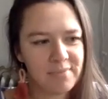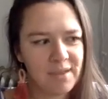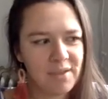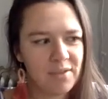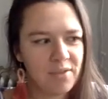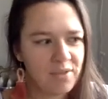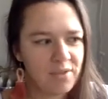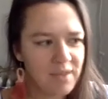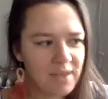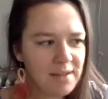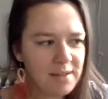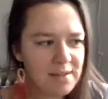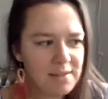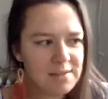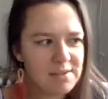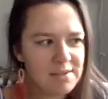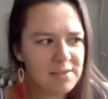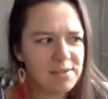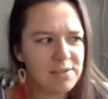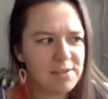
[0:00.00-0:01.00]

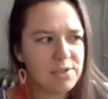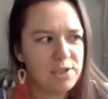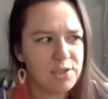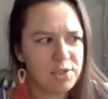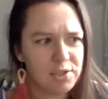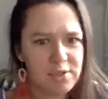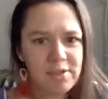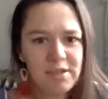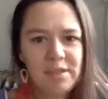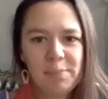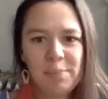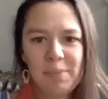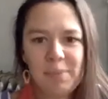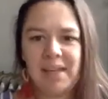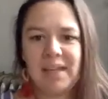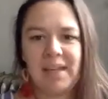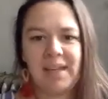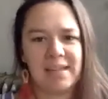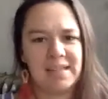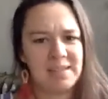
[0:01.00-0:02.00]
things should
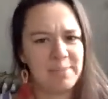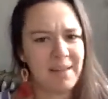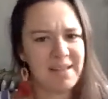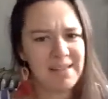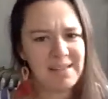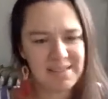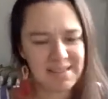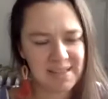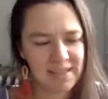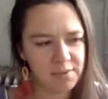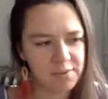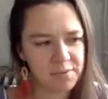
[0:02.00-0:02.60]
be expensive.